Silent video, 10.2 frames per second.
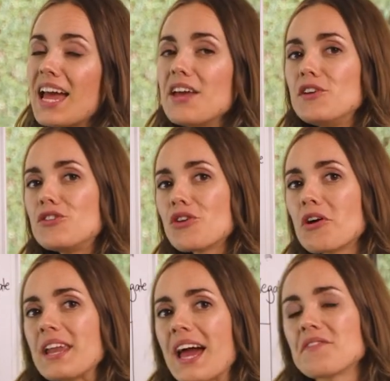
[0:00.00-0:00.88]
If you
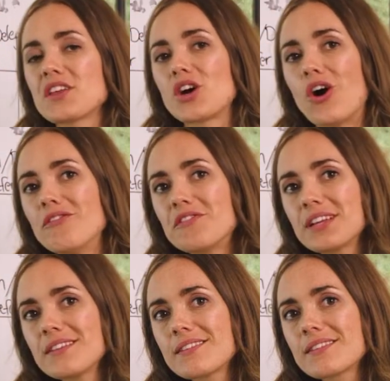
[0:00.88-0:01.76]
don't have the
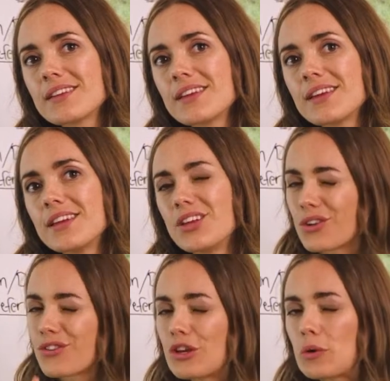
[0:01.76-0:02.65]
confidence, you
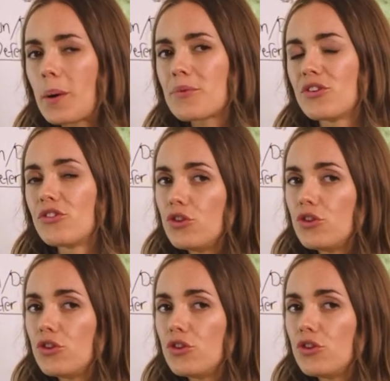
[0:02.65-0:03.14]
got 2 options.